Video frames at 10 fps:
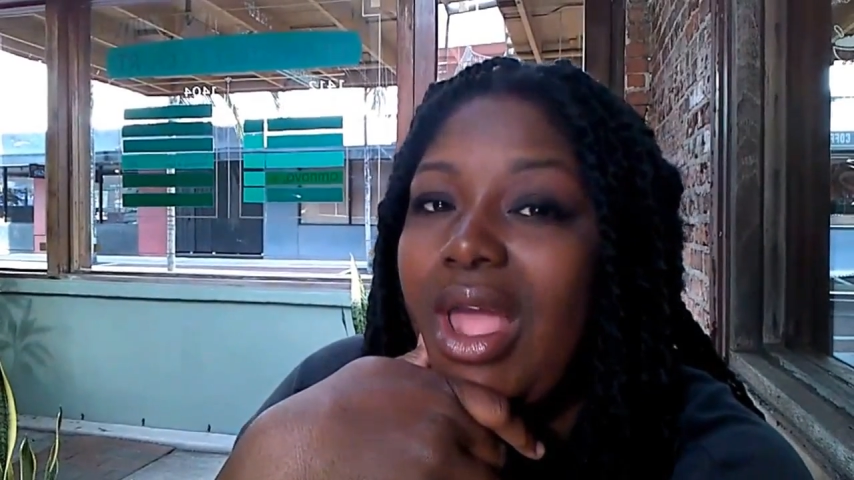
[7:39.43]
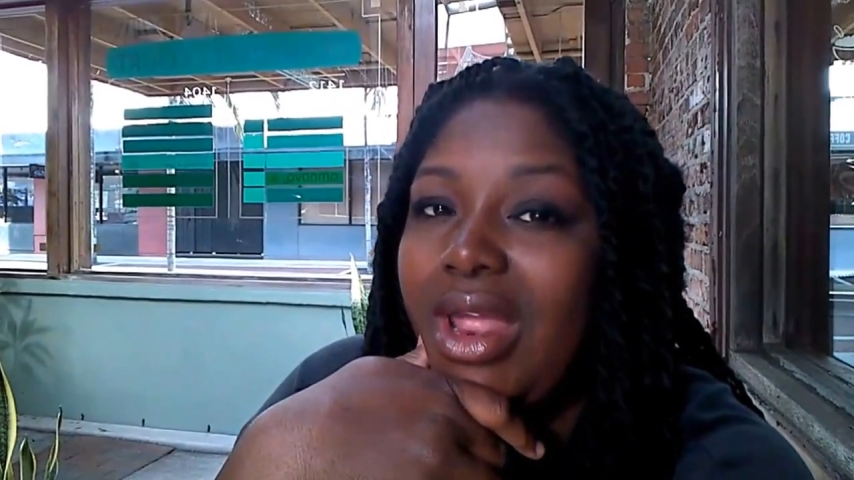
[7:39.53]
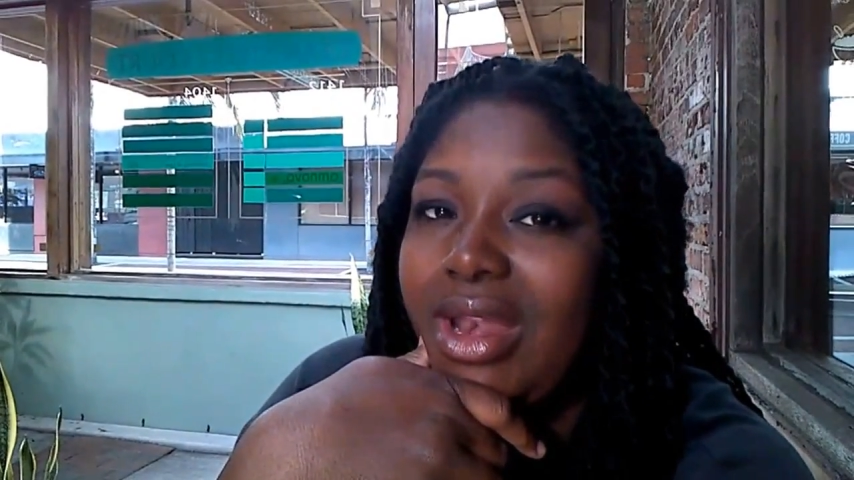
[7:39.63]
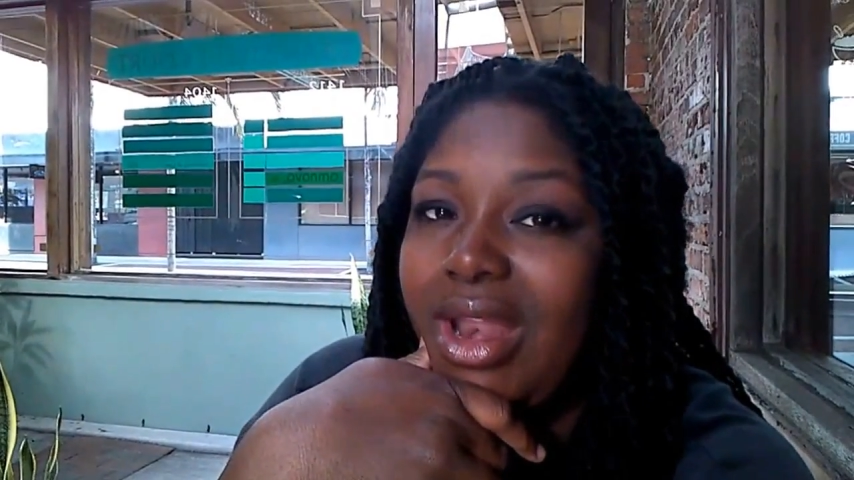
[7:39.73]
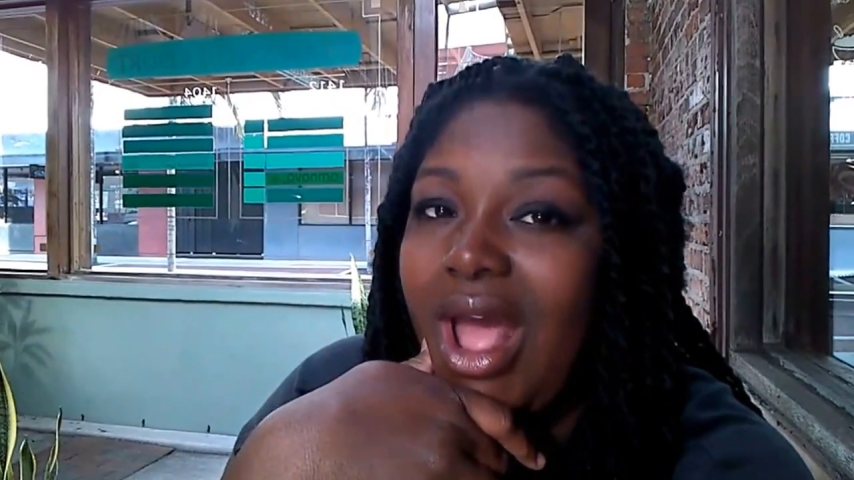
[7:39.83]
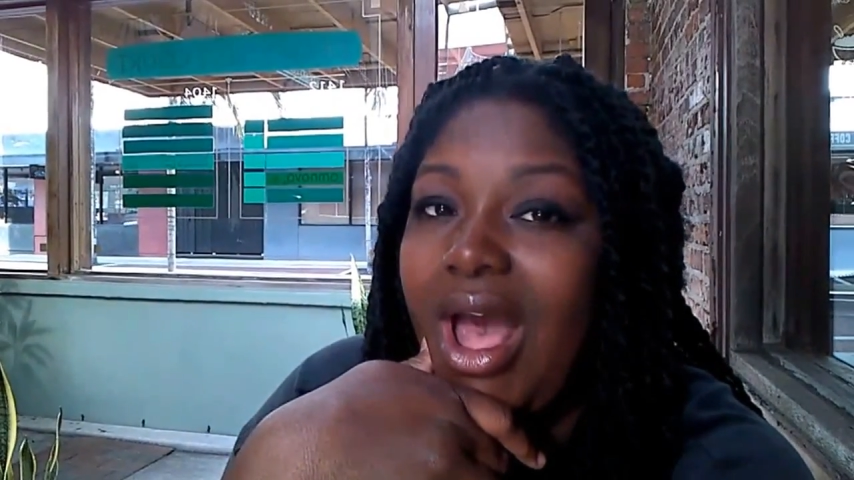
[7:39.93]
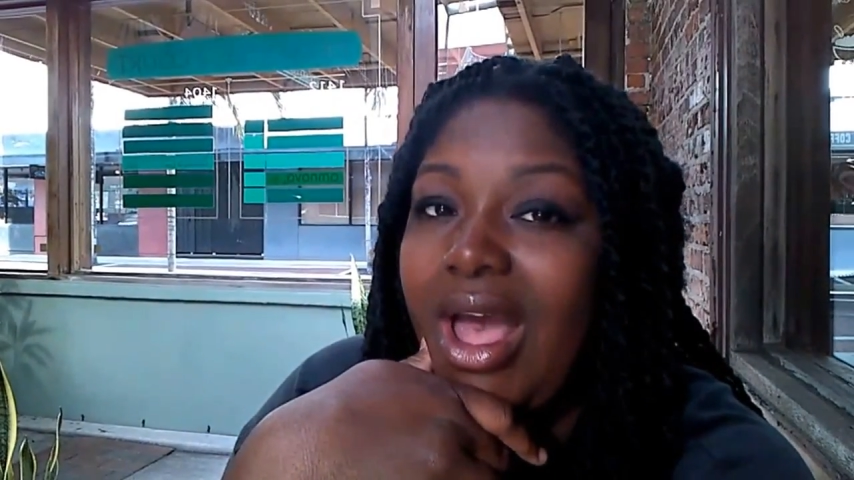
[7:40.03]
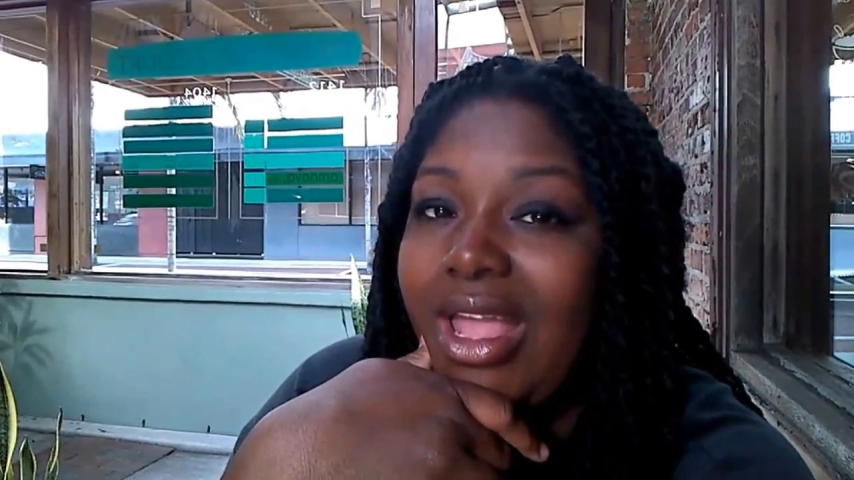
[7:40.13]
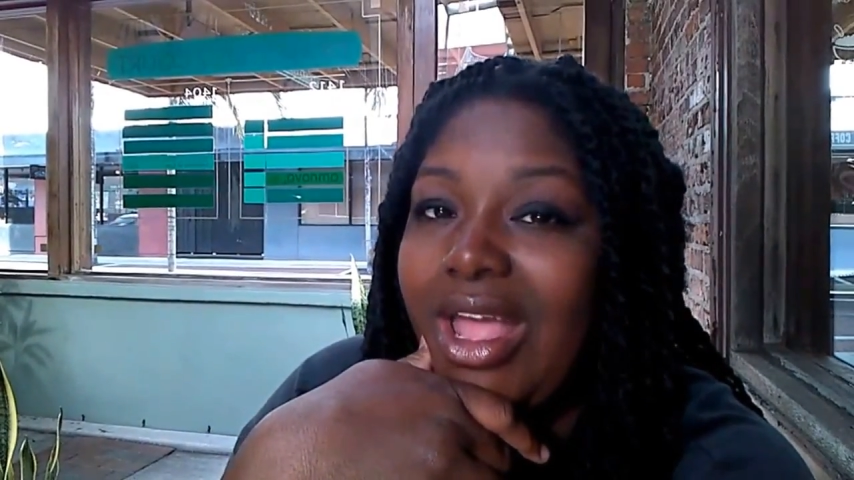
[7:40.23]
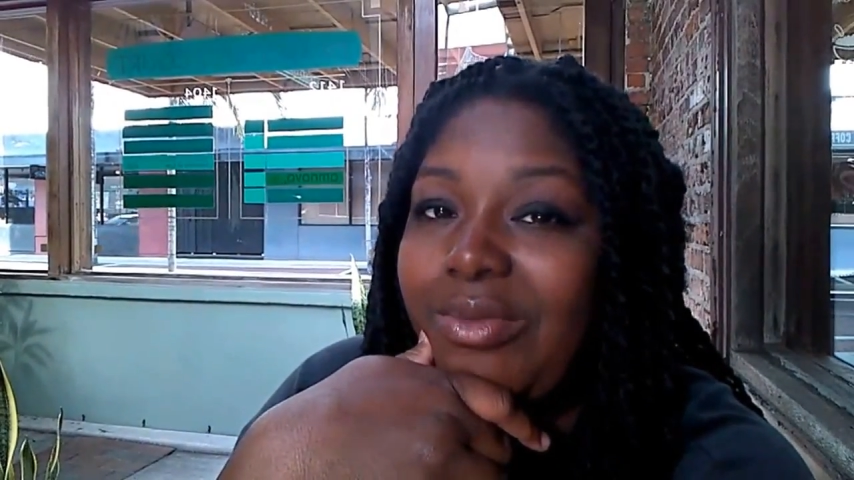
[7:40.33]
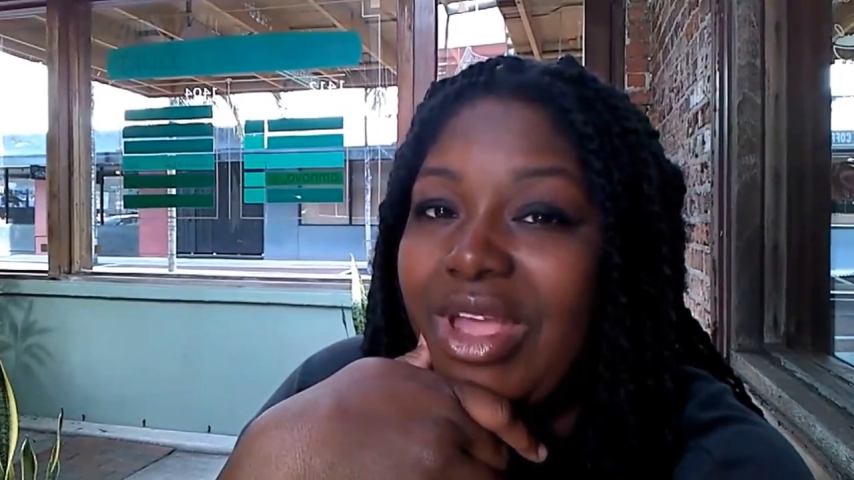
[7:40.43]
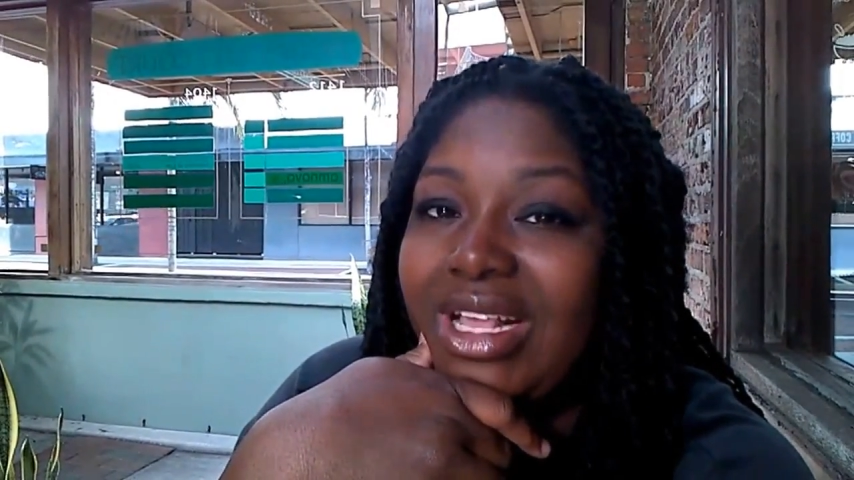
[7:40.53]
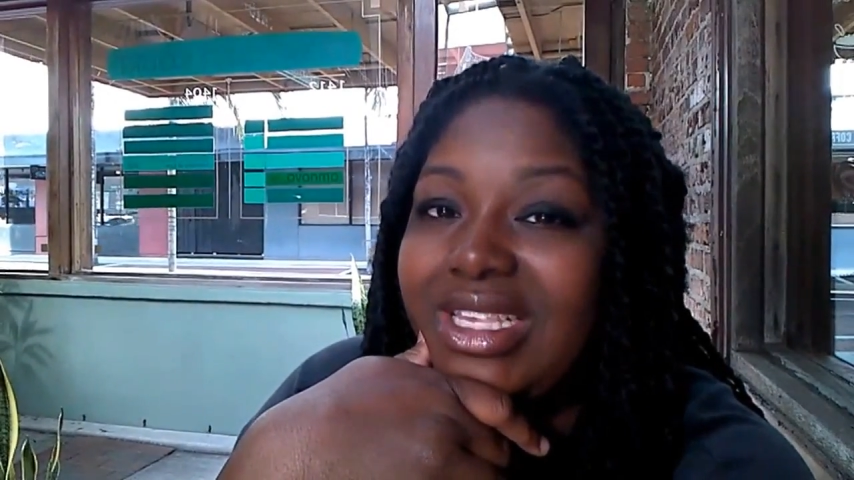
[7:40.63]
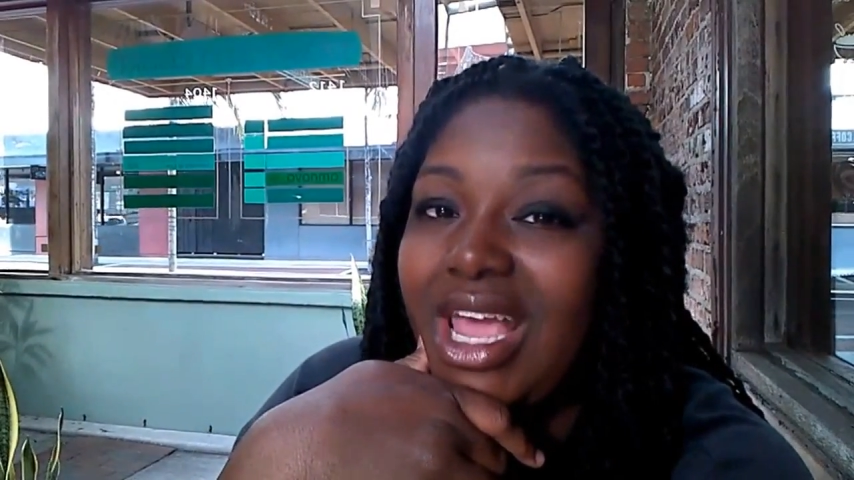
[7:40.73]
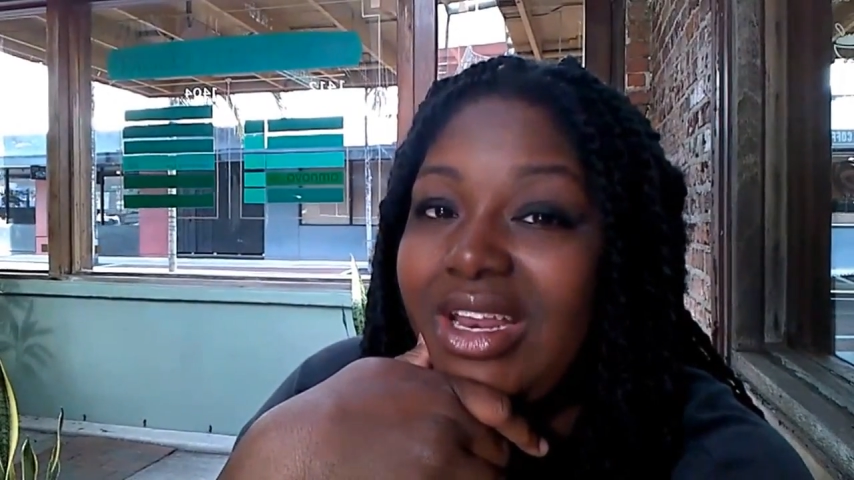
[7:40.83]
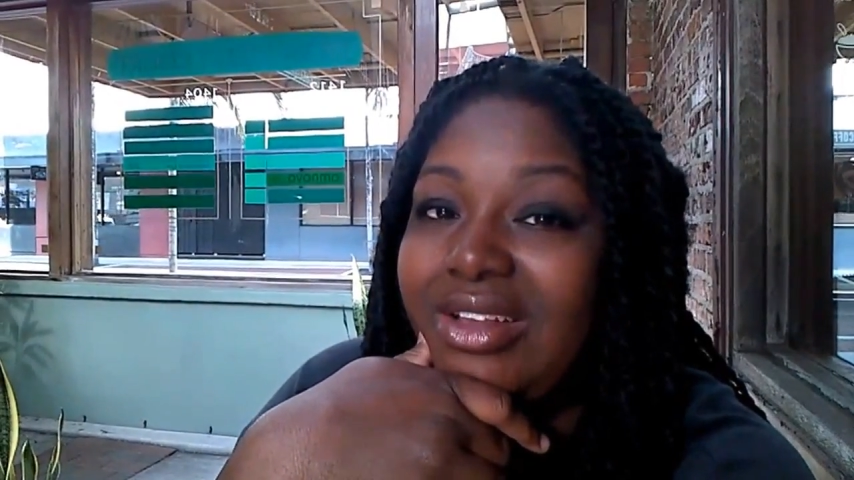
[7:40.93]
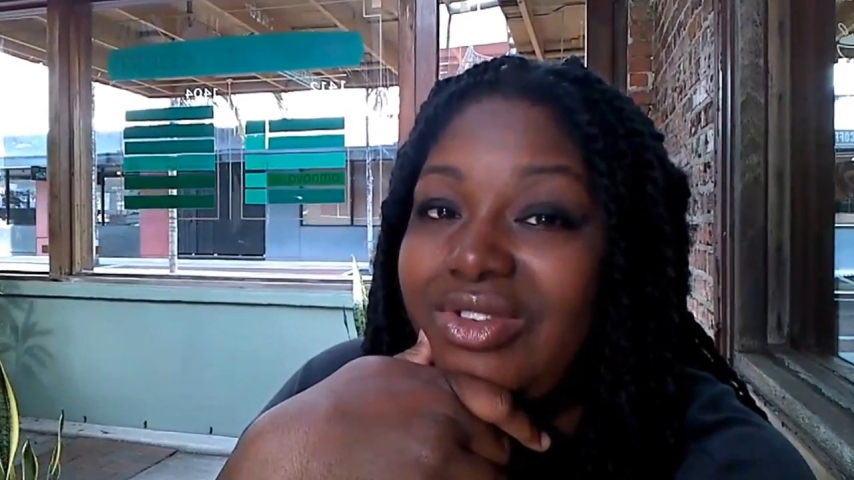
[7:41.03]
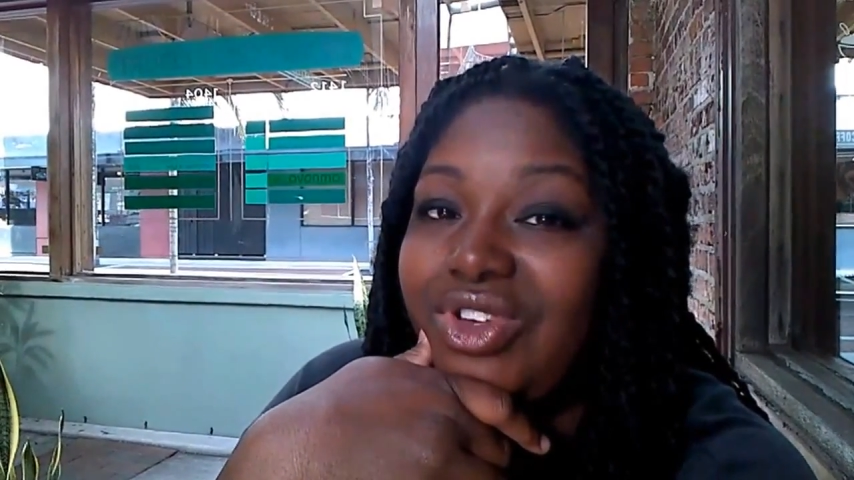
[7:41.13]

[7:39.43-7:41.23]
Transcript: And I am excited